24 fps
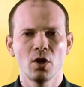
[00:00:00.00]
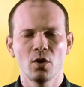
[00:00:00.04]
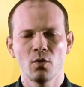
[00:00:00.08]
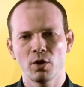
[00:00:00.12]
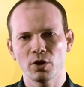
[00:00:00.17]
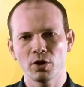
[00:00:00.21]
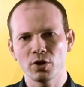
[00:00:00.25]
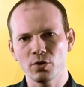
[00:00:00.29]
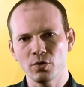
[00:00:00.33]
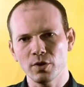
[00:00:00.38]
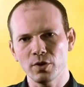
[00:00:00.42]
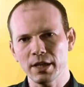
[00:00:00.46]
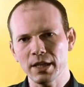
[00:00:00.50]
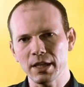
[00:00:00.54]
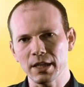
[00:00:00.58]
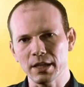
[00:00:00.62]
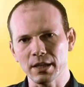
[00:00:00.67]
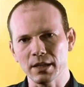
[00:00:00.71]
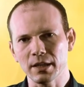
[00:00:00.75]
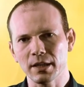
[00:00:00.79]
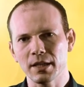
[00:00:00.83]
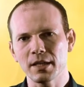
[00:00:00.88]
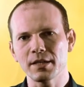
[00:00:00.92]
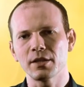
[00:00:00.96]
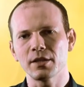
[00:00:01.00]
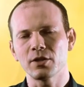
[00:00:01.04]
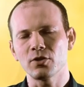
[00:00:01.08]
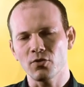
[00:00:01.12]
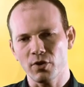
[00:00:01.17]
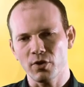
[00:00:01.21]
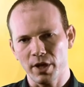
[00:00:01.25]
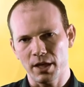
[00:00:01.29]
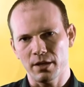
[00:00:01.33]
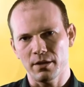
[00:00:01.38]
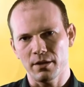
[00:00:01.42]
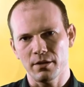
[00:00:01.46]
What you need is a
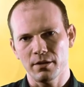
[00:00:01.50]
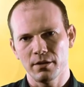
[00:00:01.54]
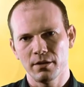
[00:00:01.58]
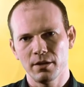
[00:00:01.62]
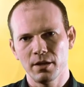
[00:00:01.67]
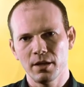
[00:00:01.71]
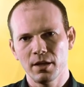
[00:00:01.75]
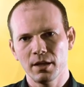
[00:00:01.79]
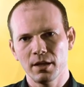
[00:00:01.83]
trainer.